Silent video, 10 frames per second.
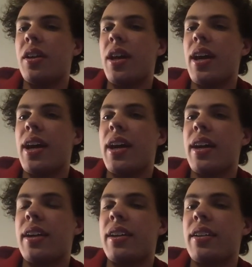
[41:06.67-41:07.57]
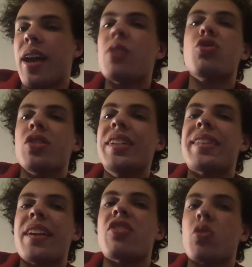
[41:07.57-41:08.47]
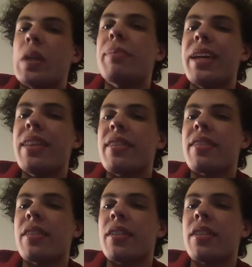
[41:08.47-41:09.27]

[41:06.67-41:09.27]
I usually say suitemates.